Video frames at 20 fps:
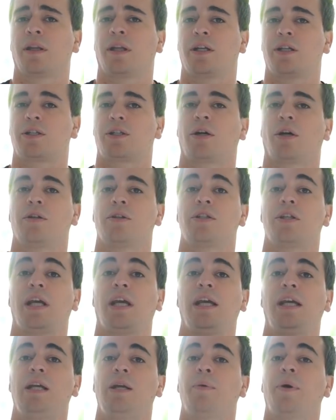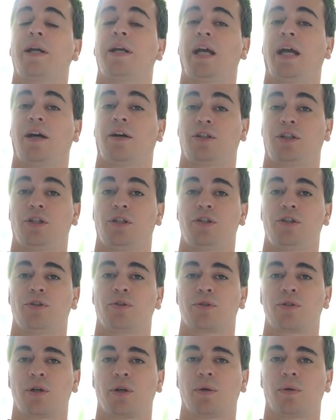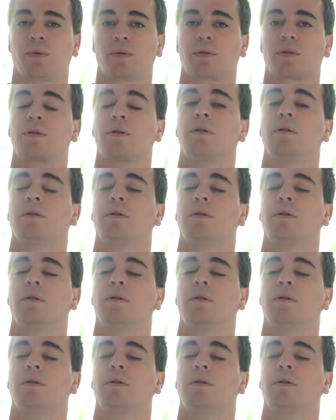that shows anyone how to use your tools.